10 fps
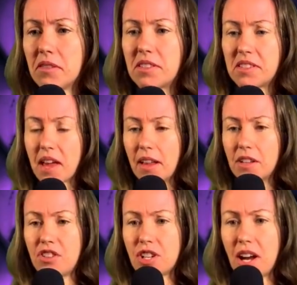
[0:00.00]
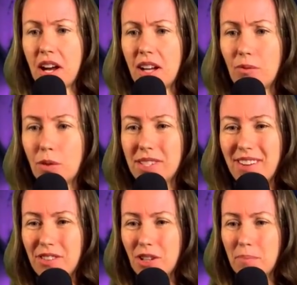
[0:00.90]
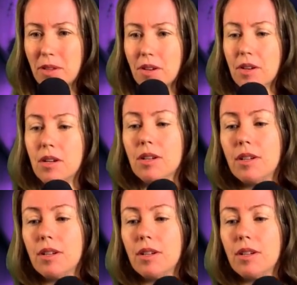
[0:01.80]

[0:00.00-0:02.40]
Salad jar. What's that on top though?